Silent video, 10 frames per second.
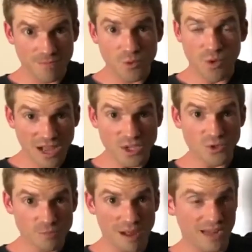while you
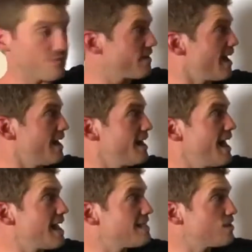lose body fat,
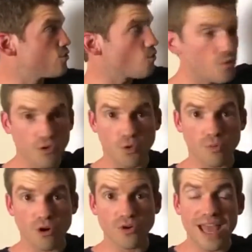and then growth
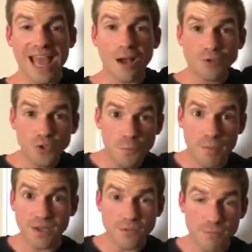hormone helps you
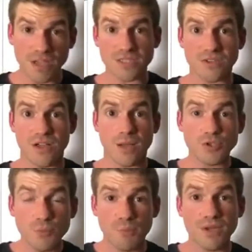build muscle,
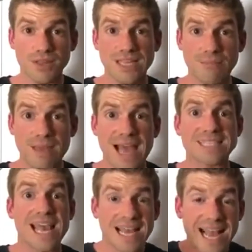helps you build lean
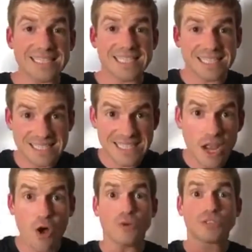mass. Guys, this is the
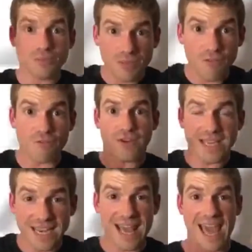ultimate
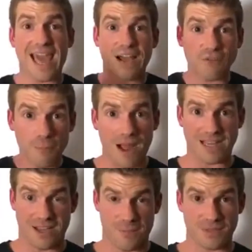freaking hack for
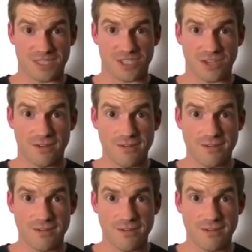body composition.